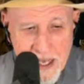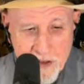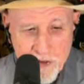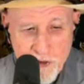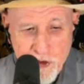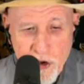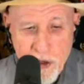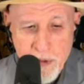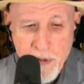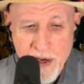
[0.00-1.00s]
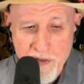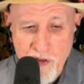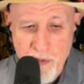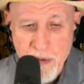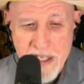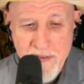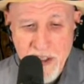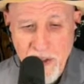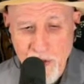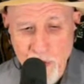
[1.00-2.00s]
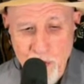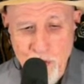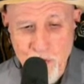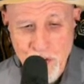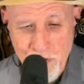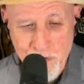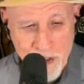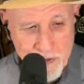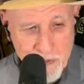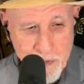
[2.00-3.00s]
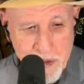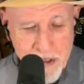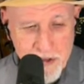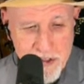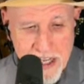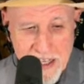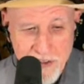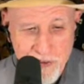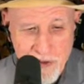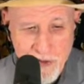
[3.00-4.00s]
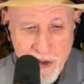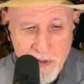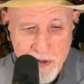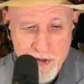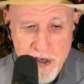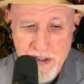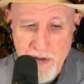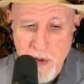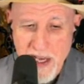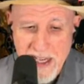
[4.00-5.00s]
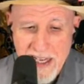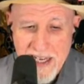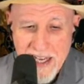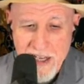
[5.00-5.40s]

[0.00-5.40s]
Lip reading: As the song progresses, many of the other crucifixion victims begin to dance in a very restricted way